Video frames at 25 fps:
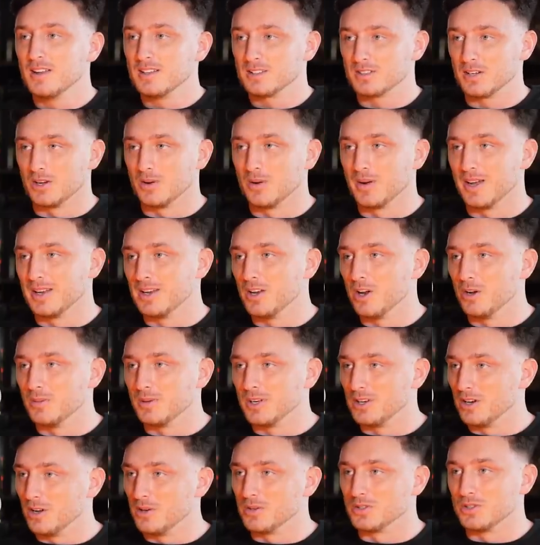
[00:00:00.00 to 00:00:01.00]
So and
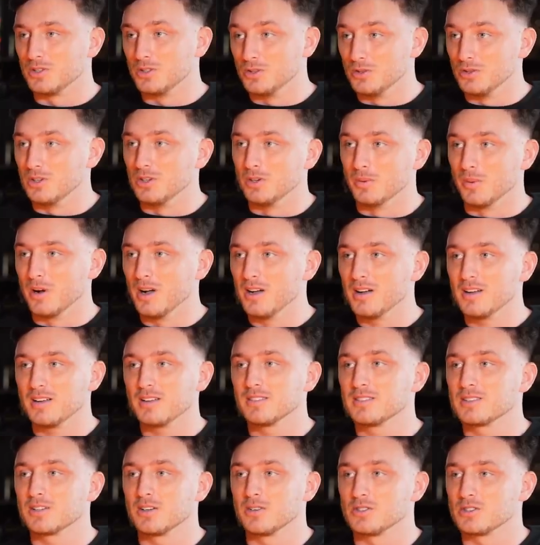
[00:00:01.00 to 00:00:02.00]
nobody knows who you are.
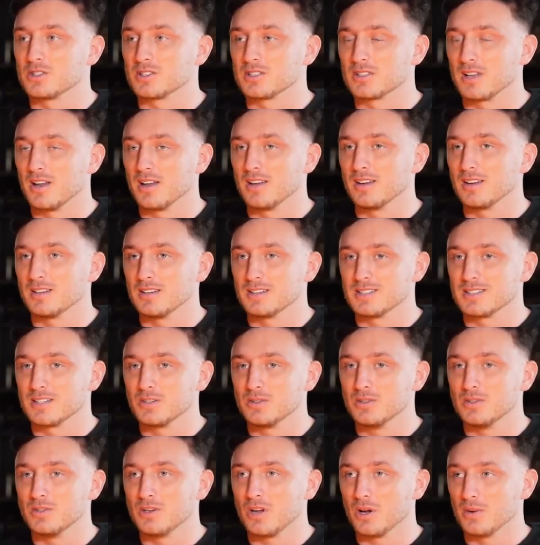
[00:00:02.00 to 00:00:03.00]
Mm-hmm. So just like
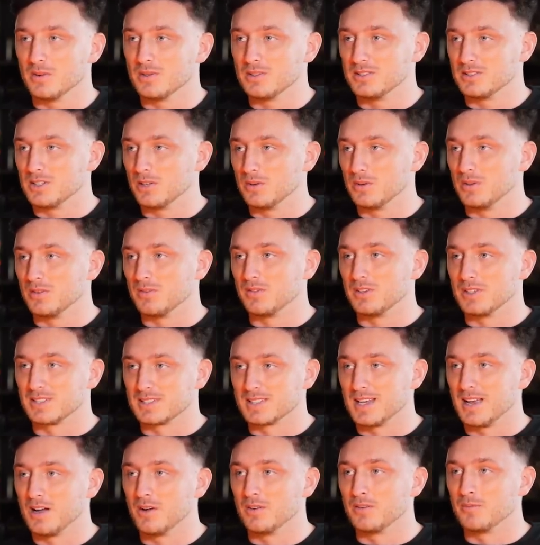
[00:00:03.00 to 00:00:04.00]
until you go and do it for
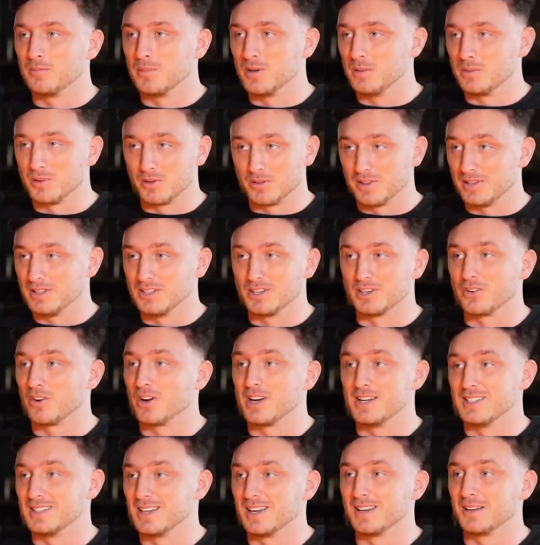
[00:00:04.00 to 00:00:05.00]
yourself, people will think you're
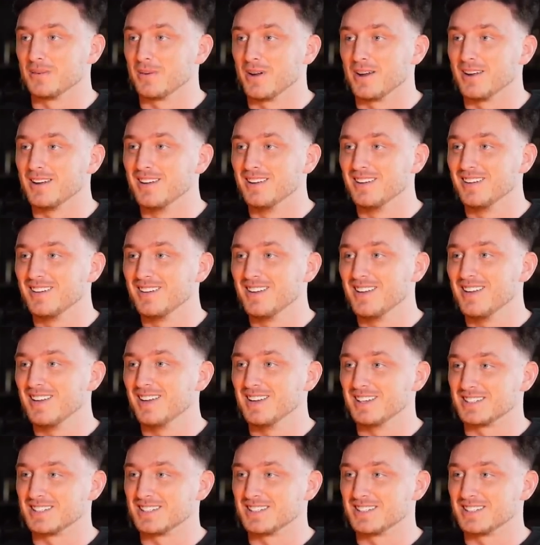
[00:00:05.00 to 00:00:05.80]
crazy anyway. Yeah.